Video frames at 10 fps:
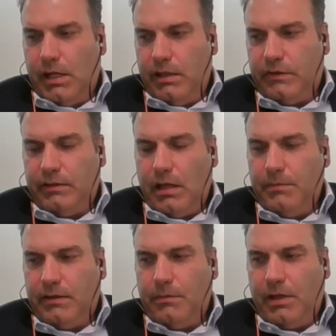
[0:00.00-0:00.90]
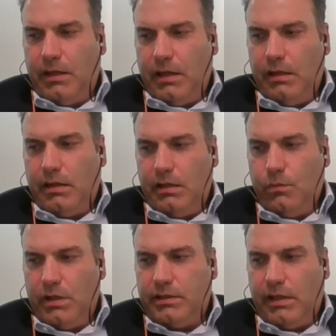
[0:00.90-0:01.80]
has said time and time again that
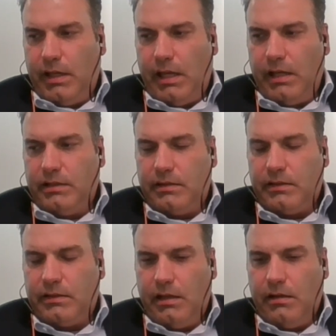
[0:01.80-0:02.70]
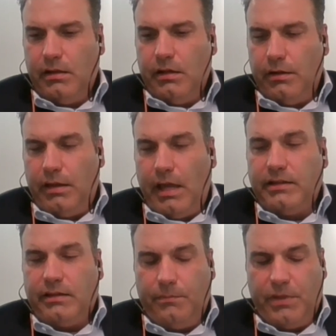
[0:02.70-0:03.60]
he wants to exit the